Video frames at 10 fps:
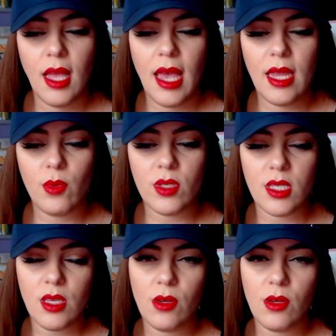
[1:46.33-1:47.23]
and it was
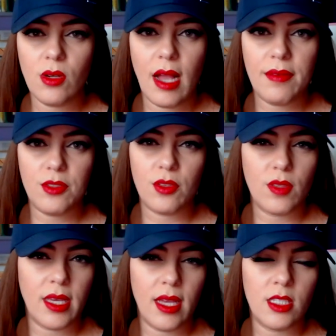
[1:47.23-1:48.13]
either after
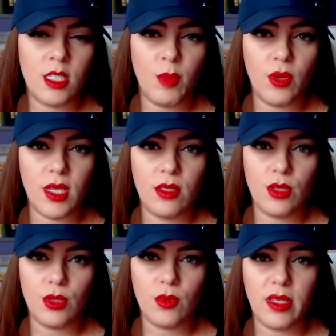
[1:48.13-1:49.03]
they had spoken
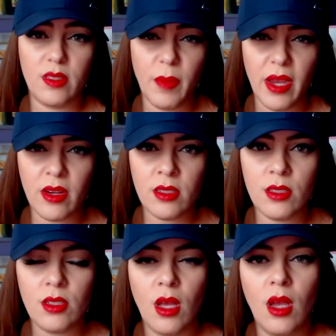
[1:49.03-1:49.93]
to his parents